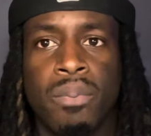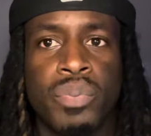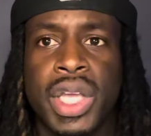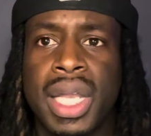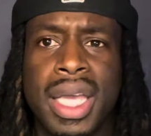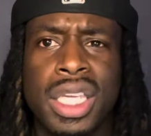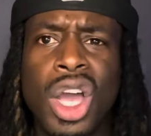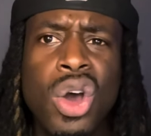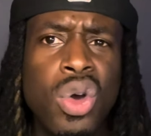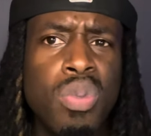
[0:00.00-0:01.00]
They like,
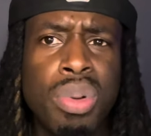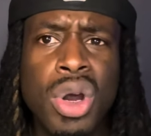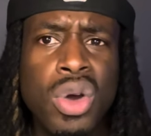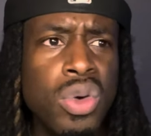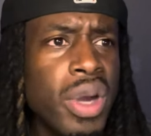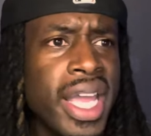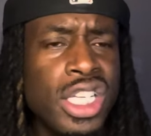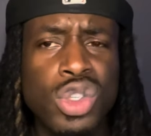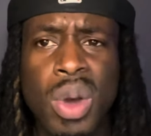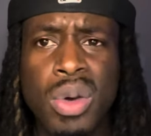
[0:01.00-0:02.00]
yo, bro,
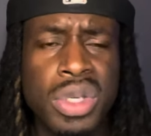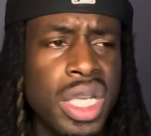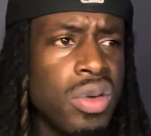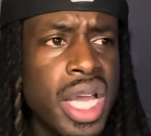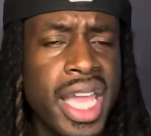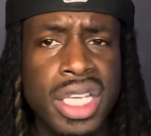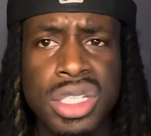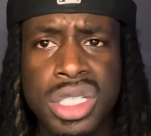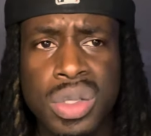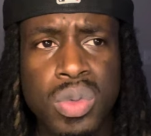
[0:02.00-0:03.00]
ain't you out there in
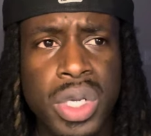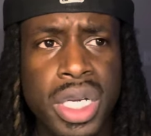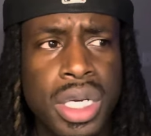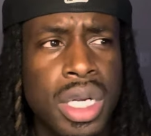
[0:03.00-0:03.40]
Asia somewhere?